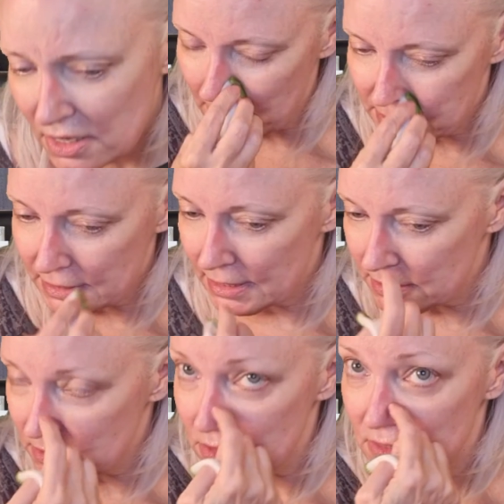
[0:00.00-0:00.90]
Just get
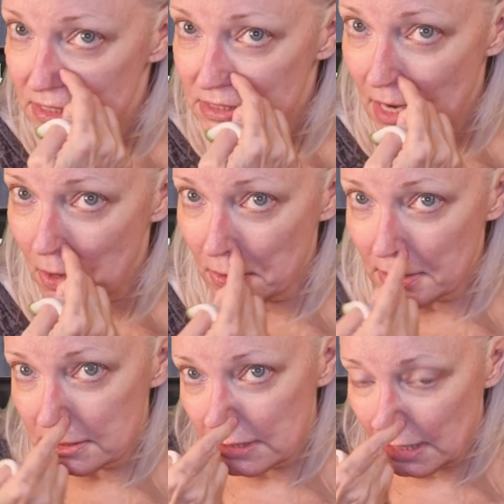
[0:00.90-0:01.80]
into these
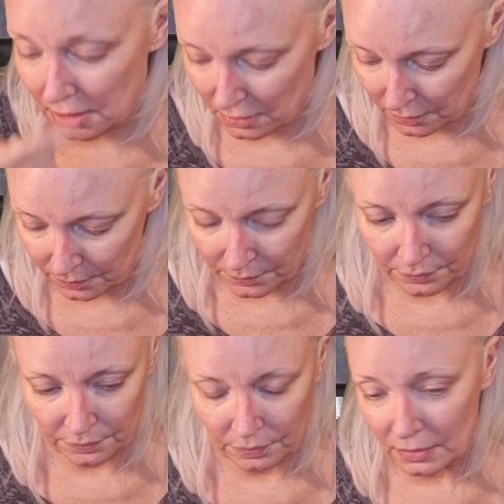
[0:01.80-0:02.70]
areas here.
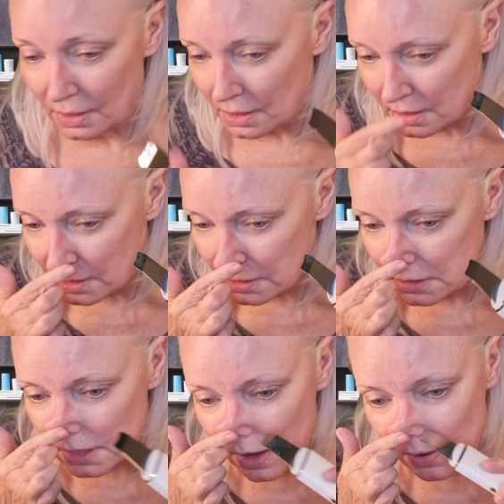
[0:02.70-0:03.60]

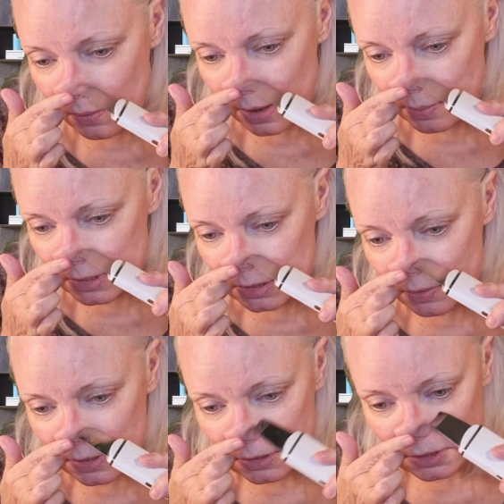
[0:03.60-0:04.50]
So I'm just
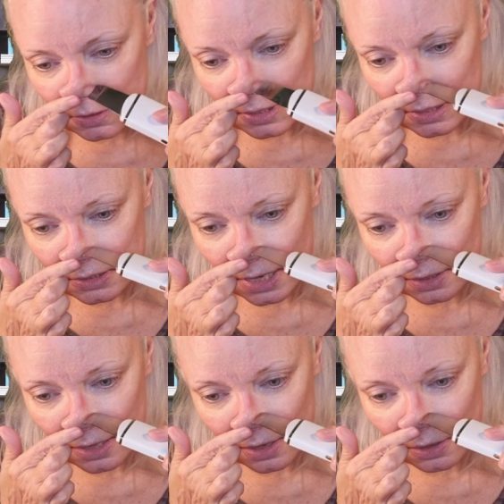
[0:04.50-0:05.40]
going to then take
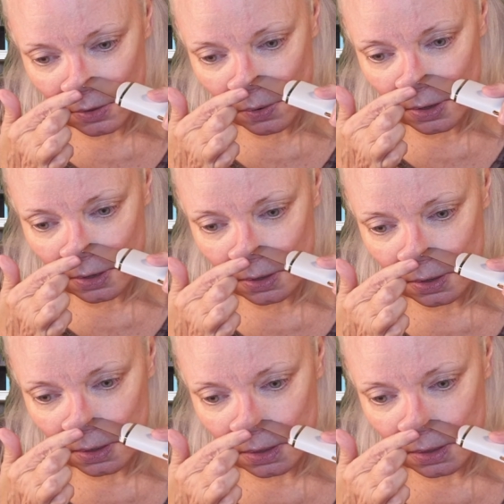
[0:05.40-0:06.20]
that corner